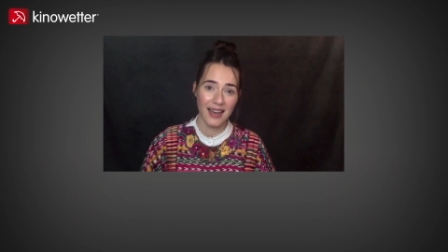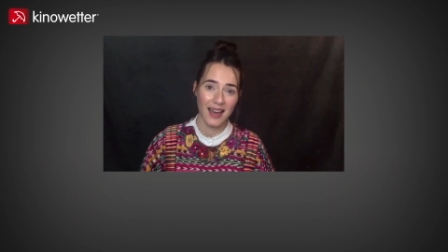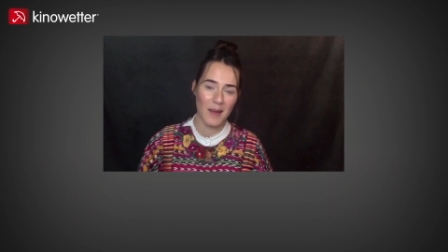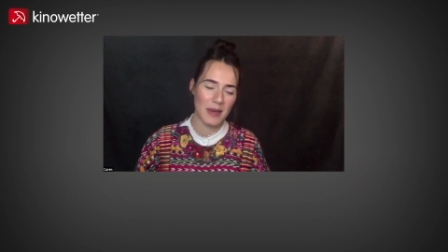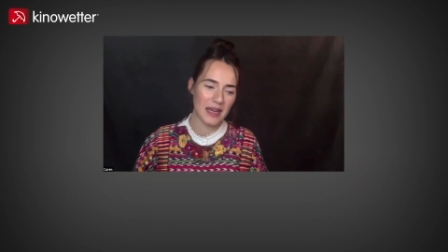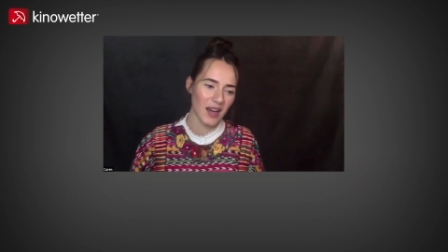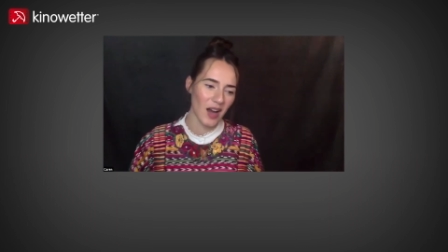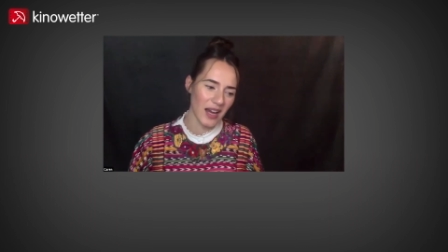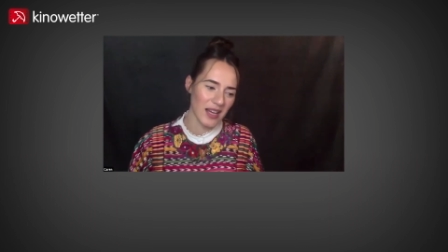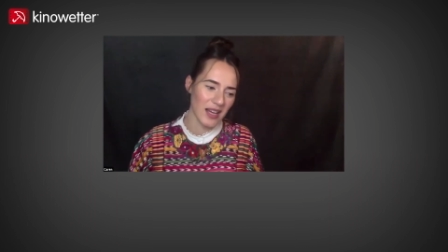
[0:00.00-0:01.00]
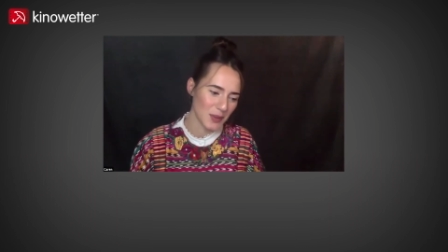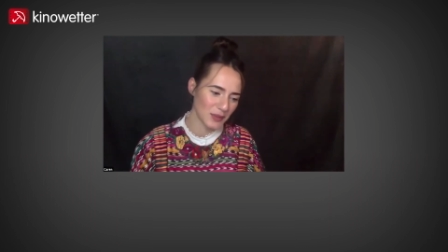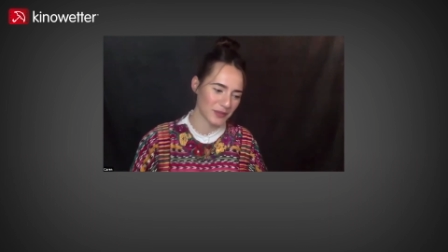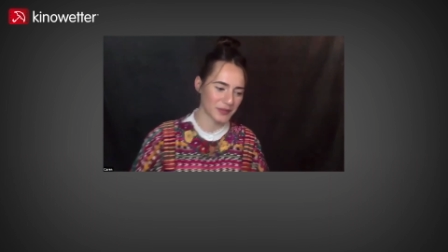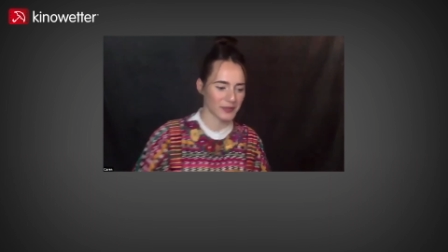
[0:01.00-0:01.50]
Yeah, I mean, I sort
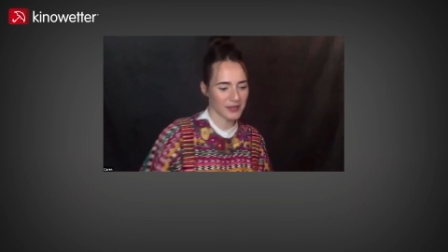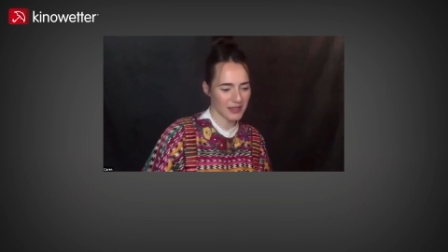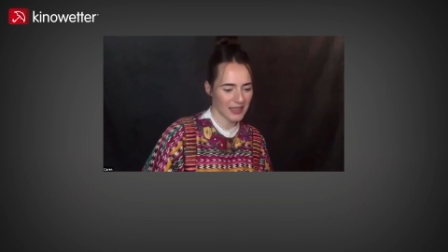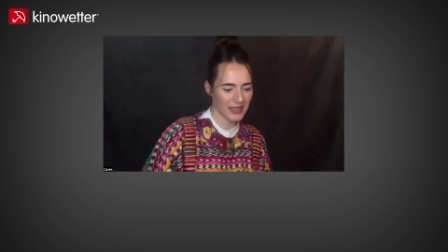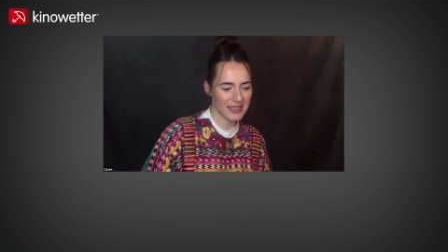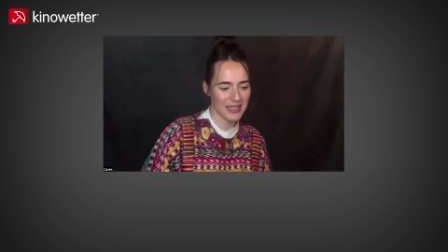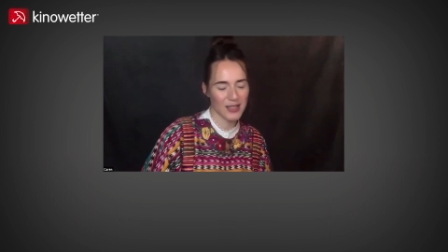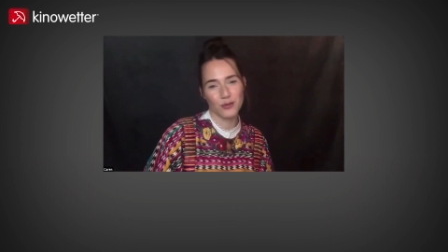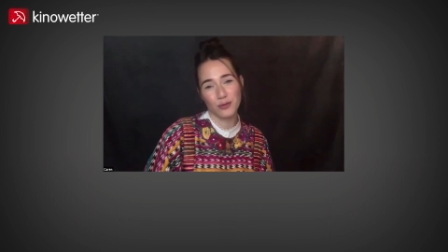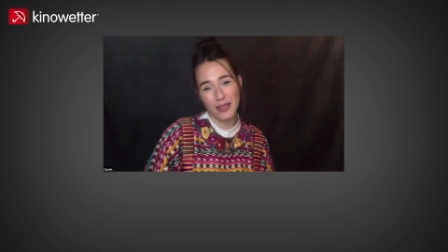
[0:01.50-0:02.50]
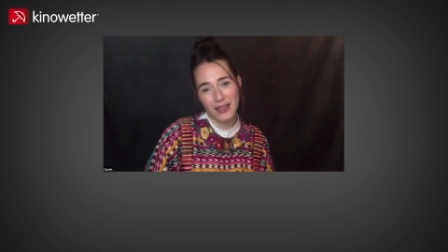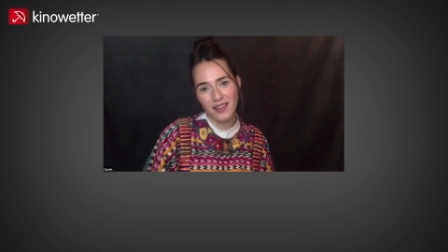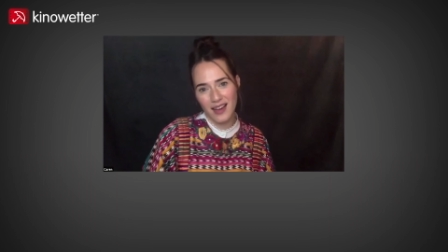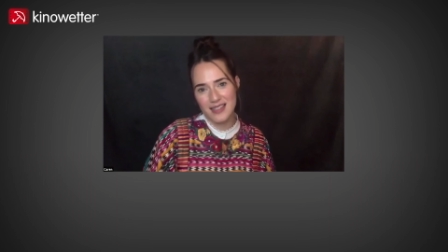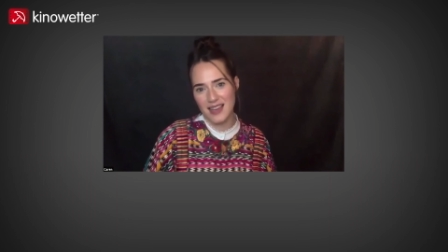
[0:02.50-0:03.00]
of didn't
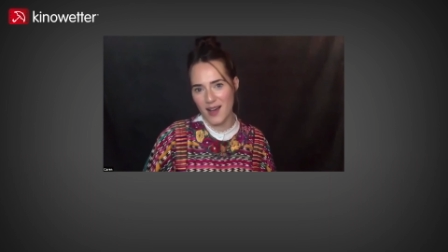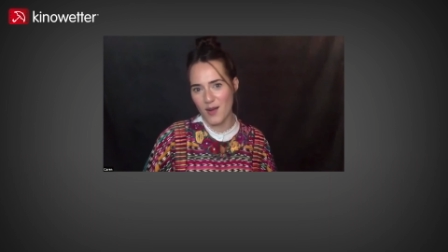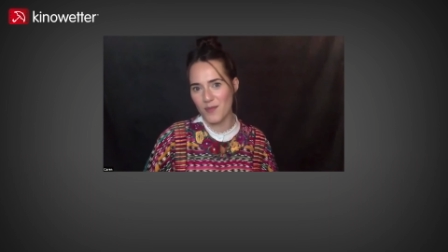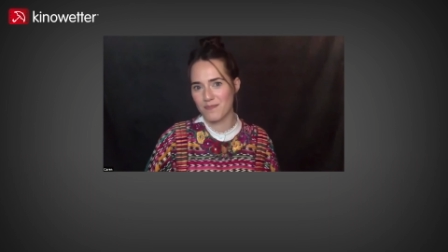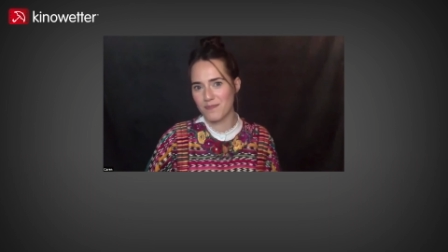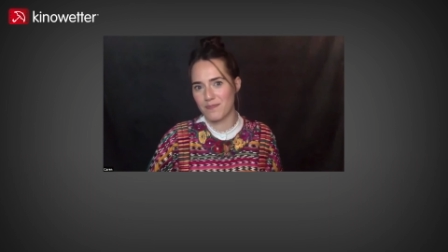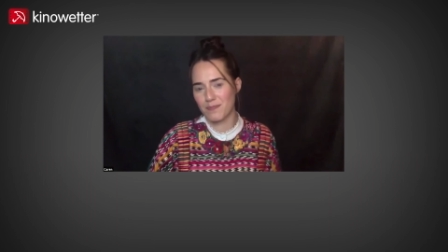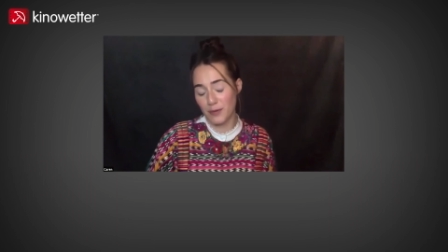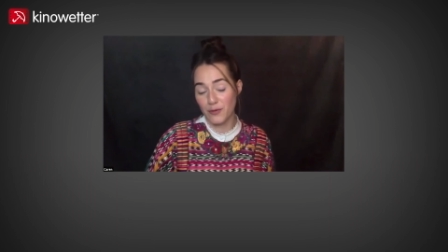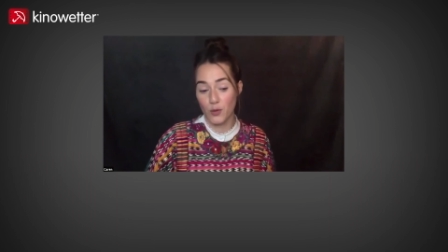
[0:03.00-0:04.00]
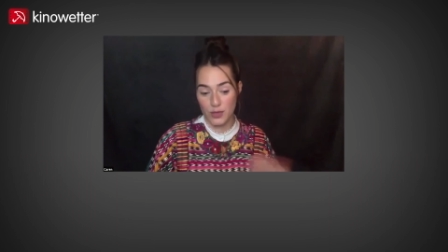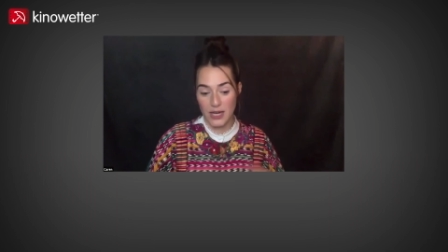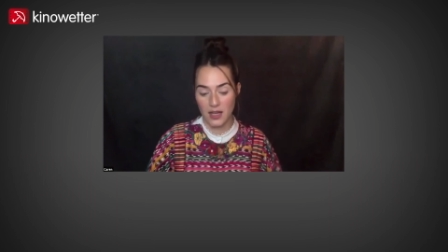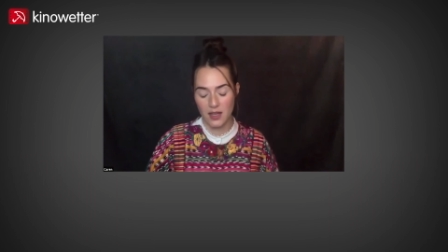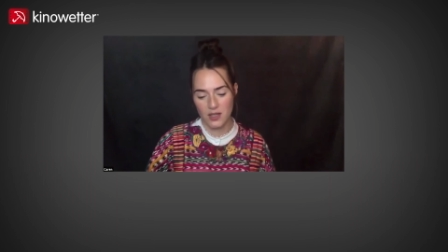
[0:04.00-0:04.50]
realize how, before
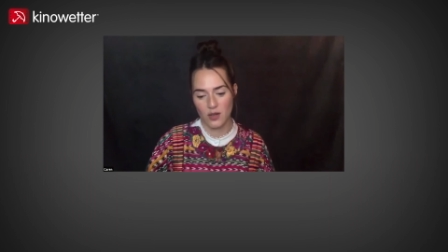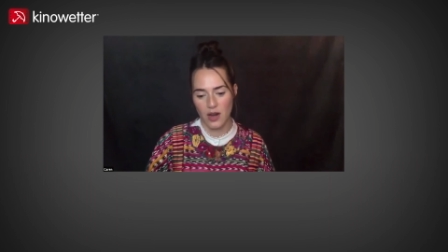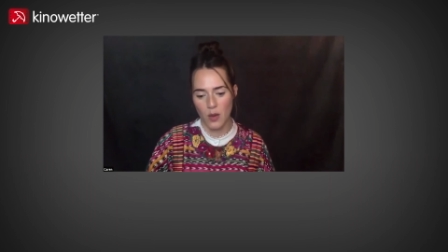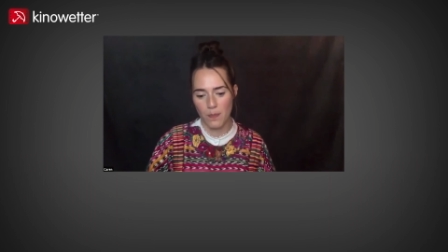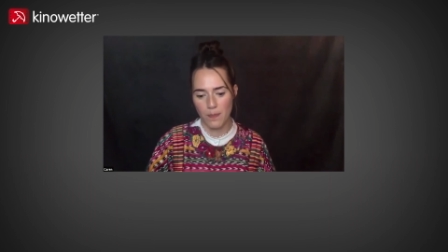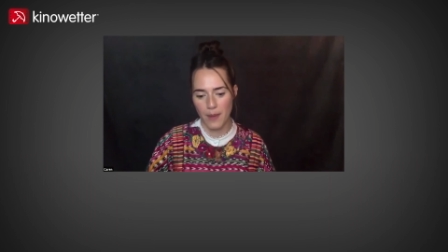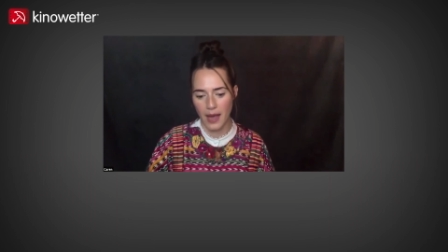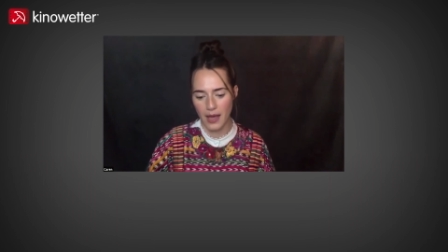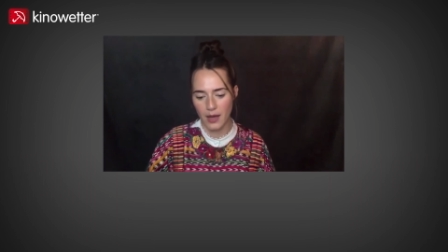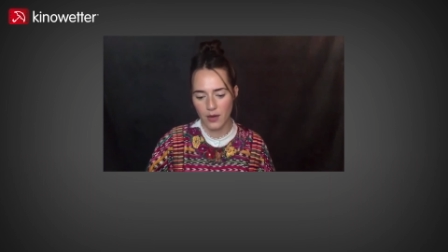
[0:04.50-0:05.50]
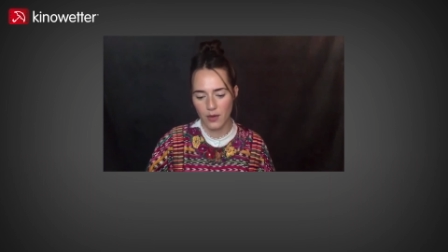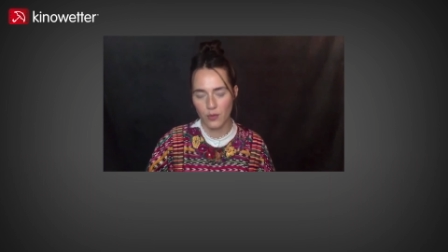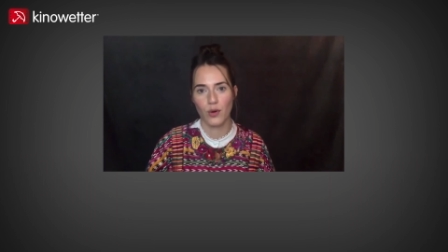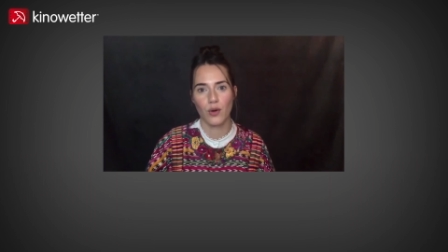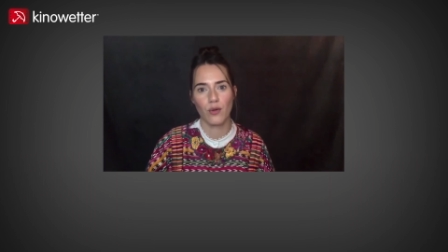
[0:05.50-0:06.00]
taking this on, how bad
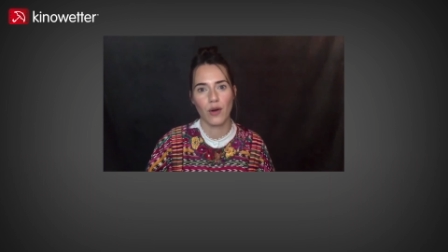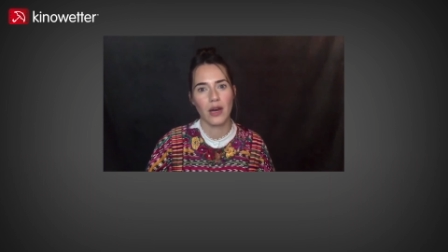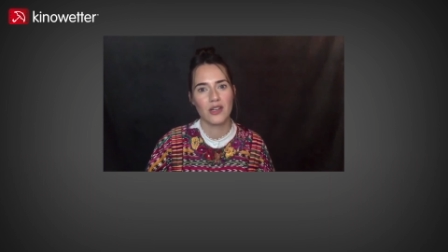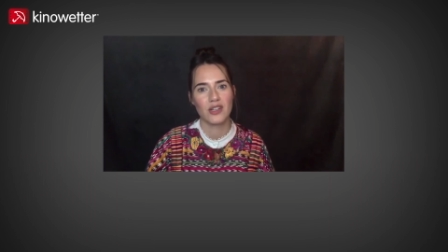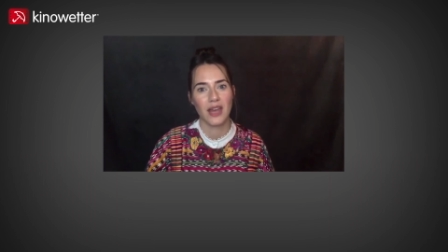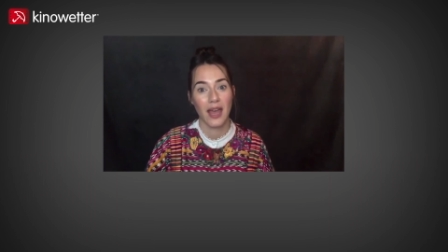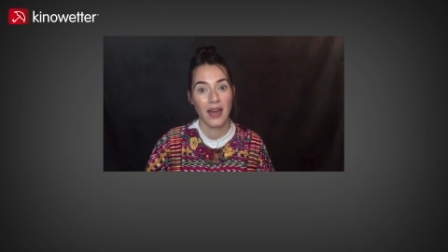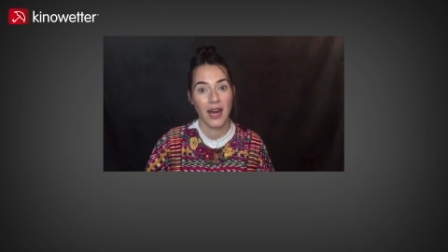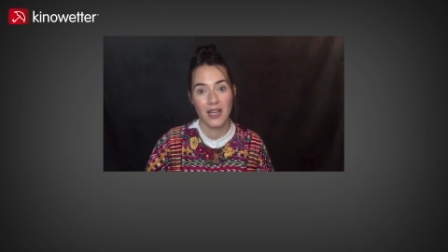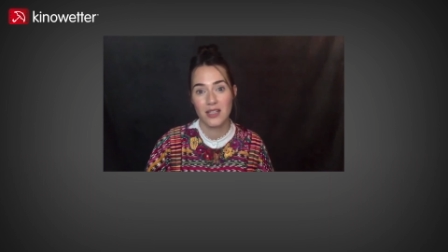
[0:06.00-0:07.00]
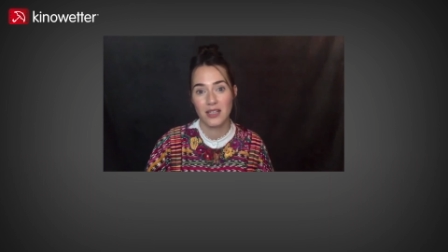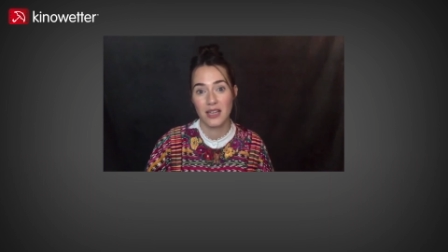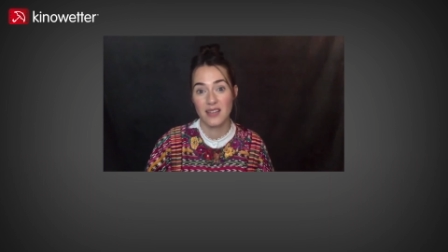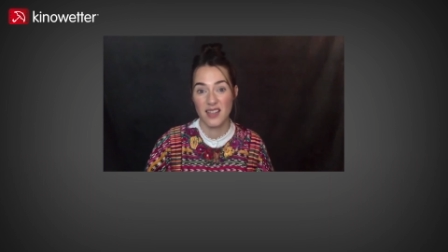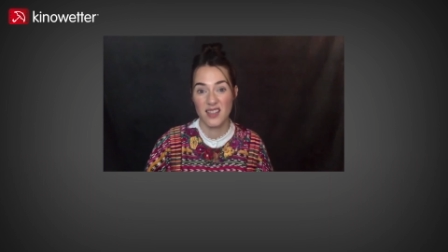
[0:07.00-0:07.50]
road rage can actually
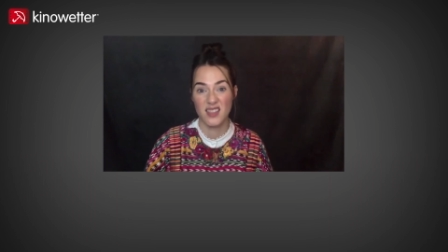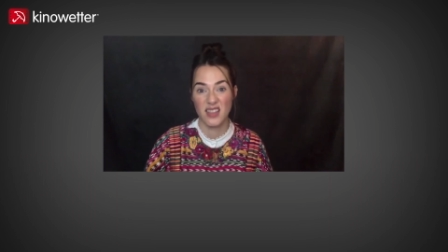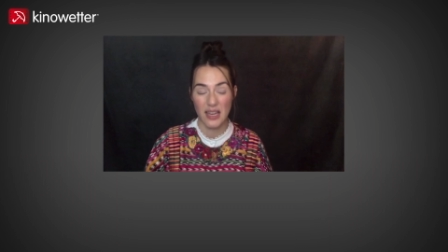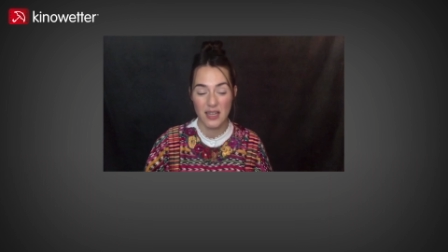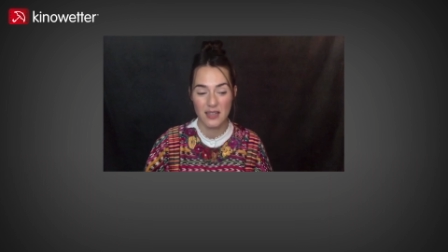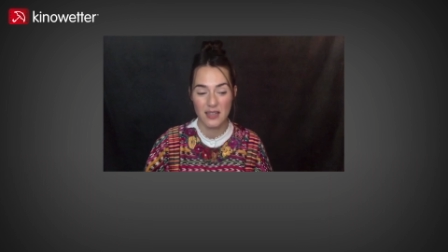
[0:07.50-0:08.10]
and does get.